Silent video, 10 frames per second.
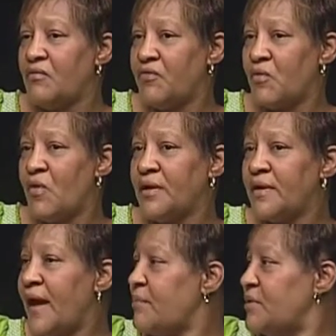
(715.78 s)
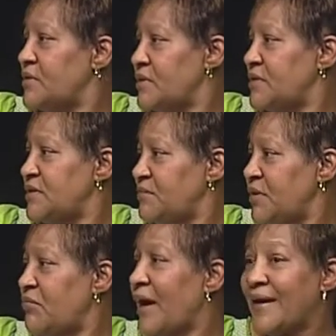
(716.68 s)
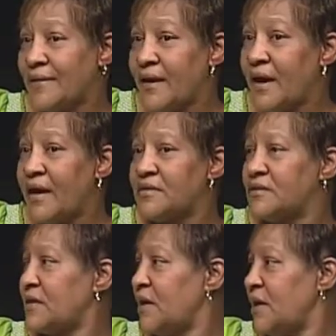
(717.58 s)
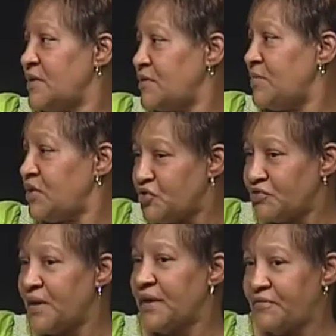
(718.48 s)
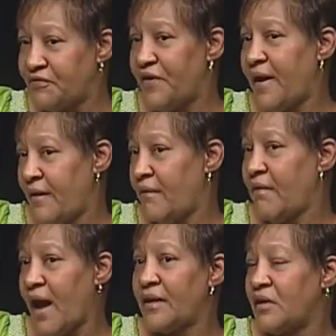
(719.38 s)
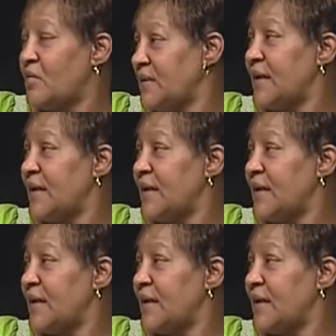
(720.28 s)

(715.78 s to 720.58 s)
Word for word: for a neighborhood to be recognized and to be treated fair. I know what